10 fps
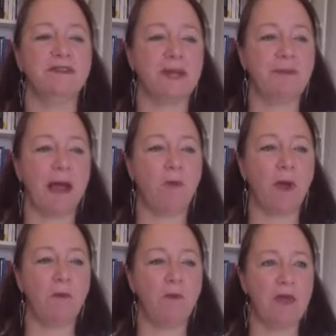You said
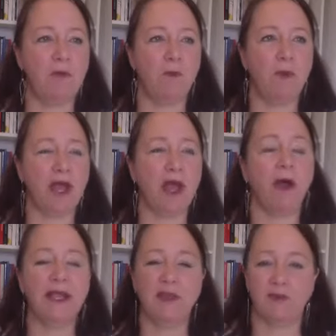about when we when we're
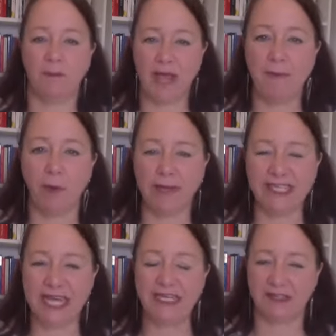kind to other people, it
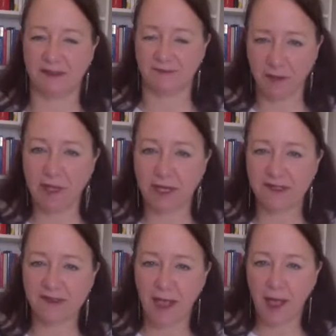changes the focus.